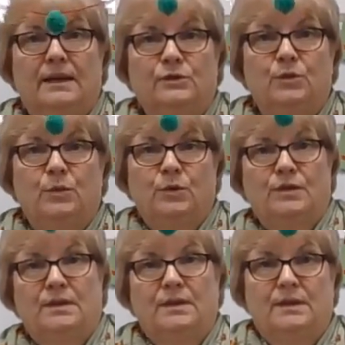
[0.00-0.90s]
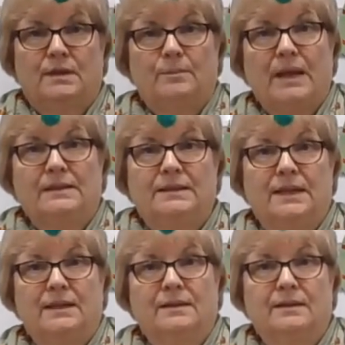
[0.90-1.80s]
as you would
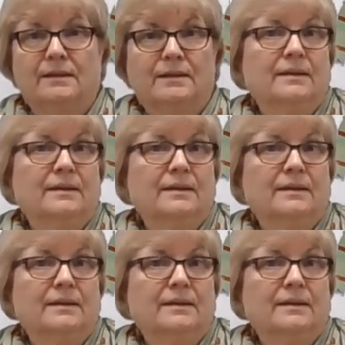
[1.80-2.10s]
bunting.